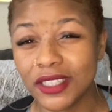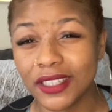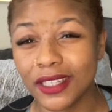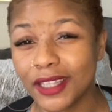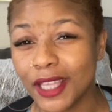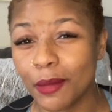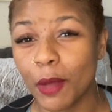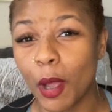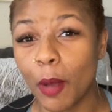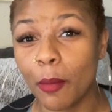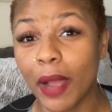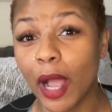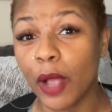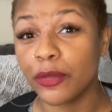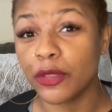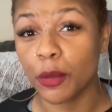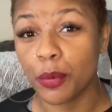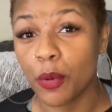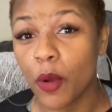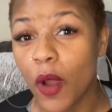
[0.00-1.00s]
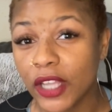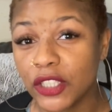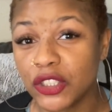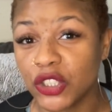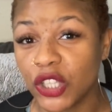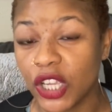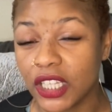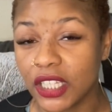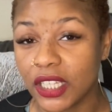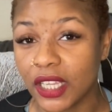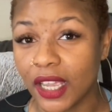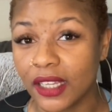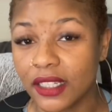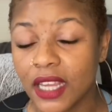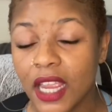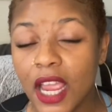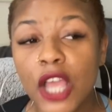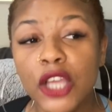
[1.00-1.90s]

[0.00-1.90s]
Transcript: to them about the project yet.